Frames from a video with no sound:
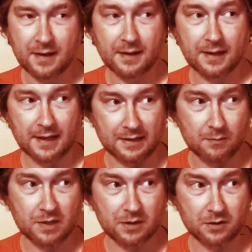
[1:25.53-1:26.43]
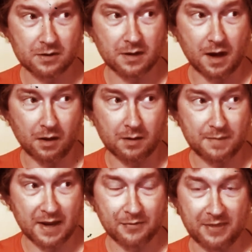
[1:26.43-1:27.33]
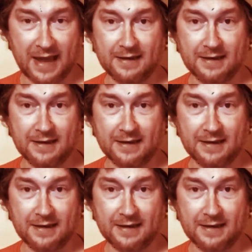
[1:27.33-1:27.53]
And then we learned all about that